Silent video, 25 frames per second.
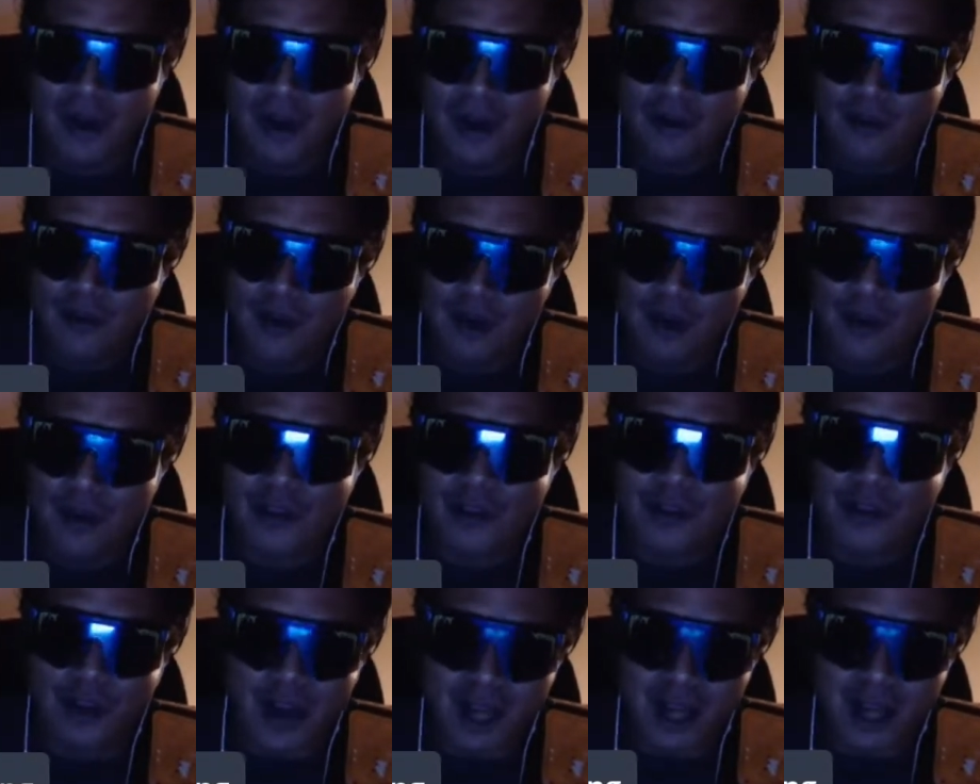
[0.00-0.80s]
Real
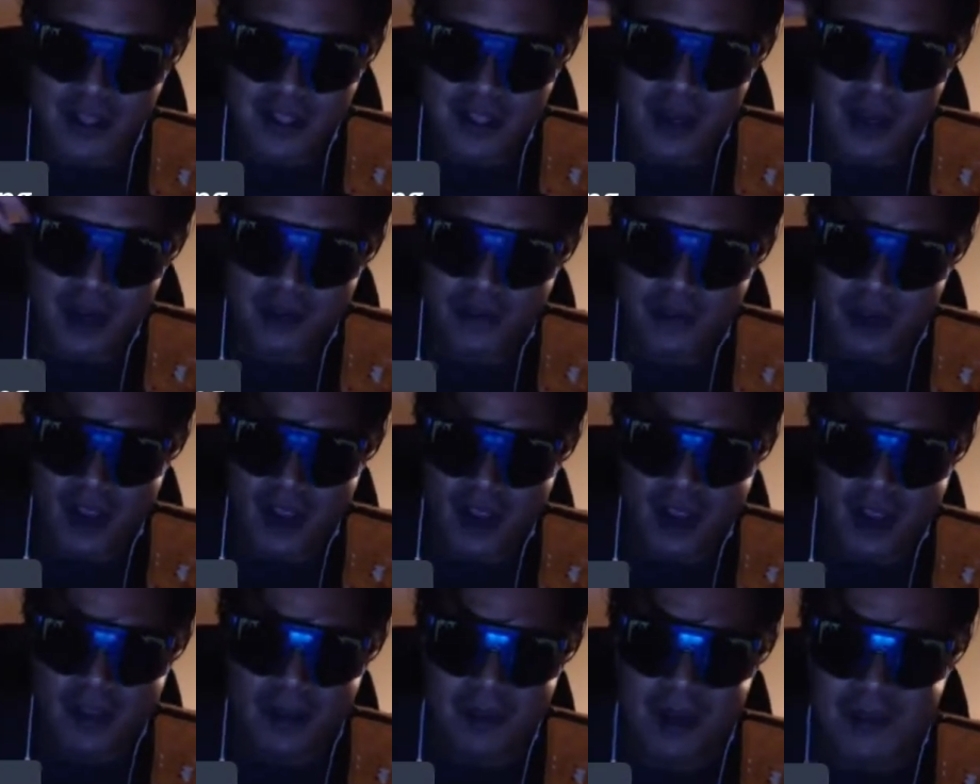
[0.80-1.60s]
talk. How's it going,
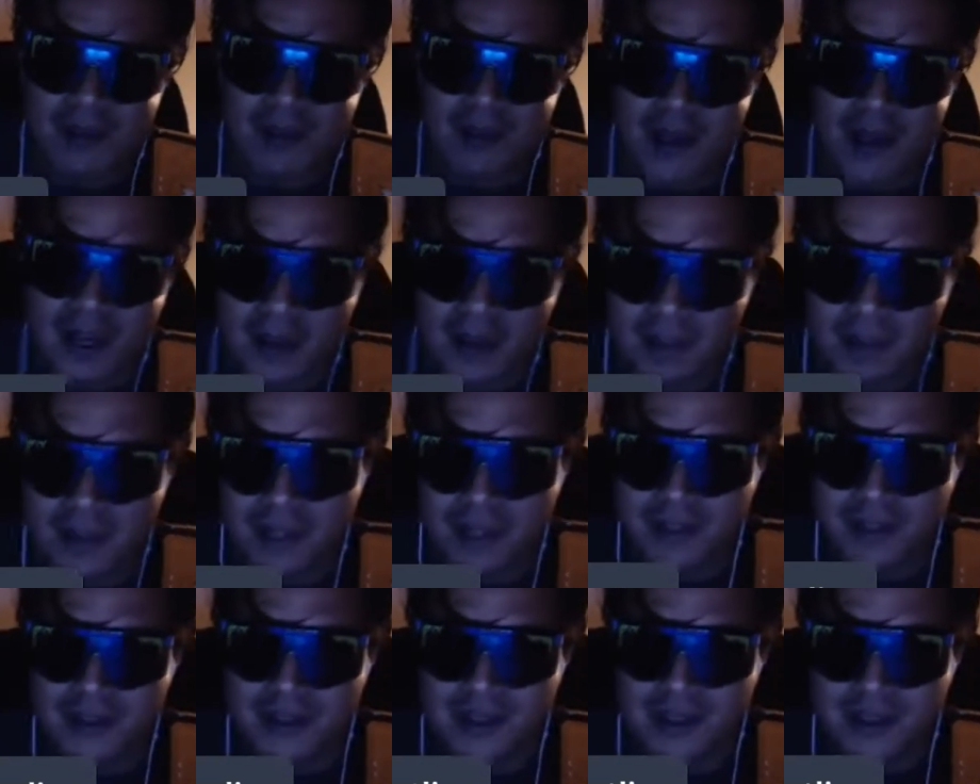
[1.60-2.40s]
Rocketman Rocky
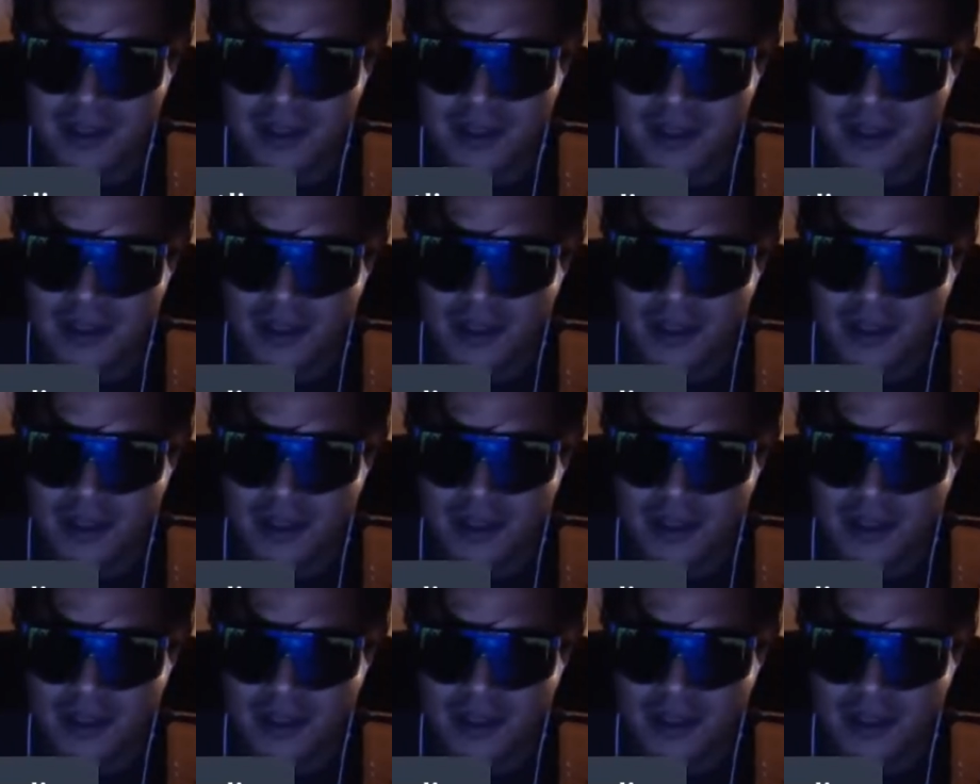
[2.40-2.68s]
Matrix?